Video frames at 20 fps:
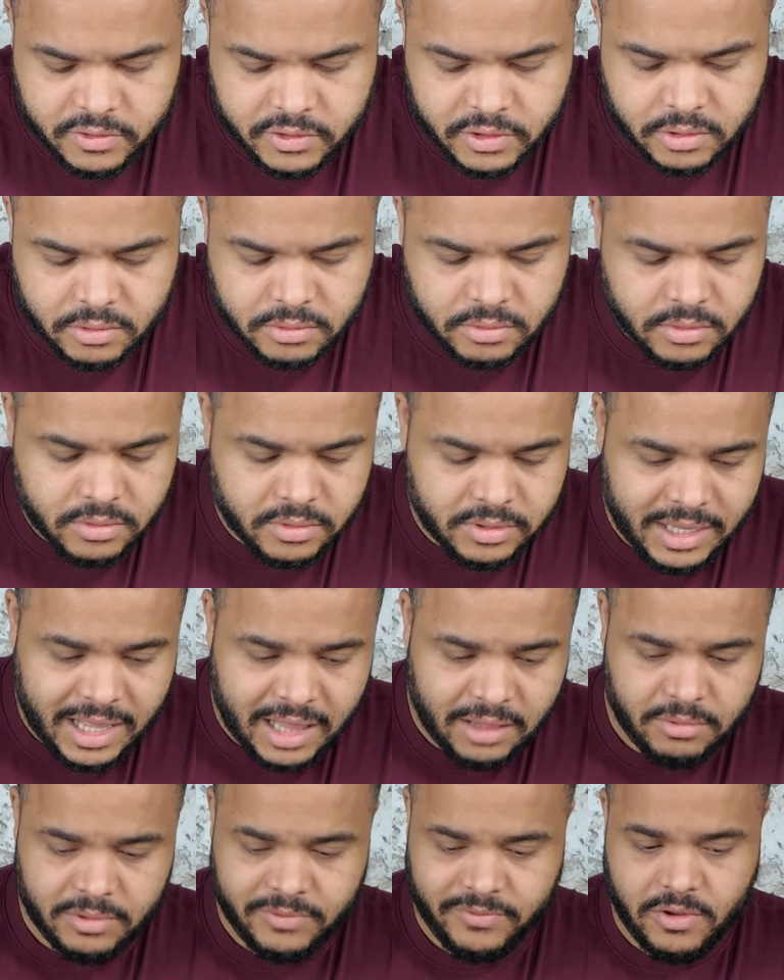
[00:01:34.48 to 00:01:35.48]
So
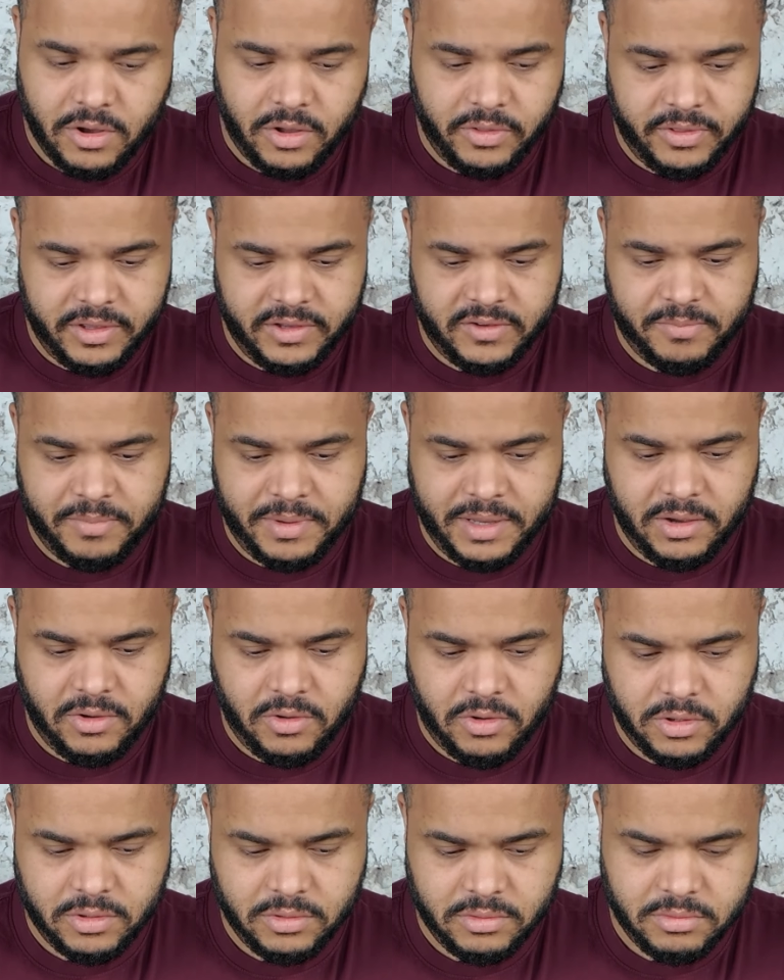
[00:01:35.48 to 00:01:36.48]
now that we've got this bit
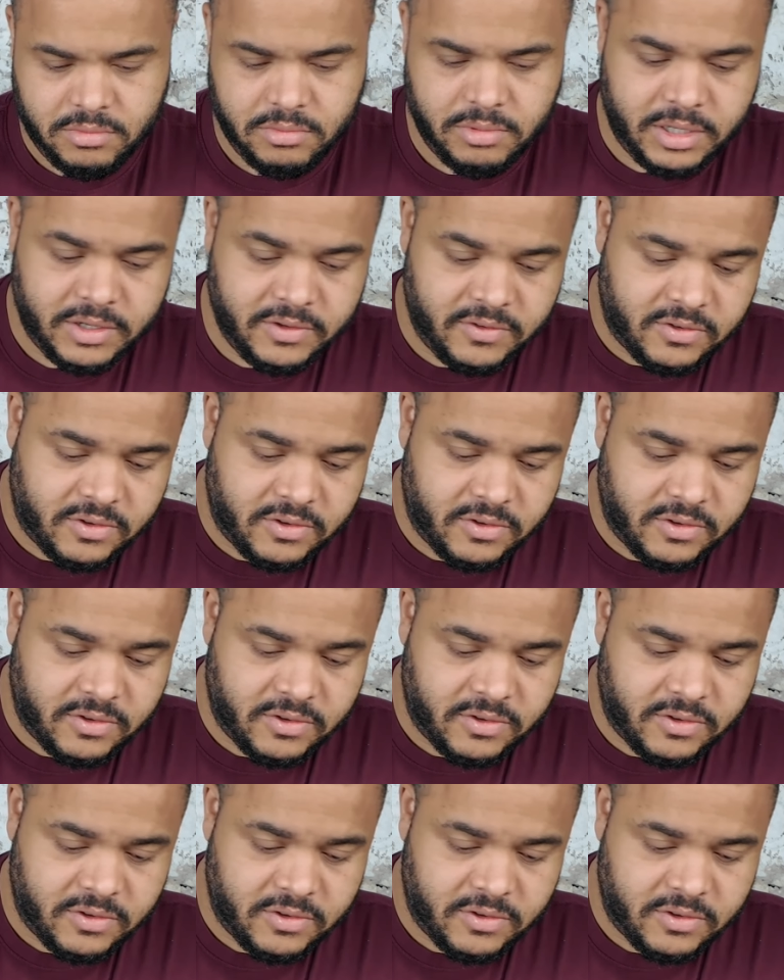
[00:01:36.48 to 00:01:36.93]
on, we can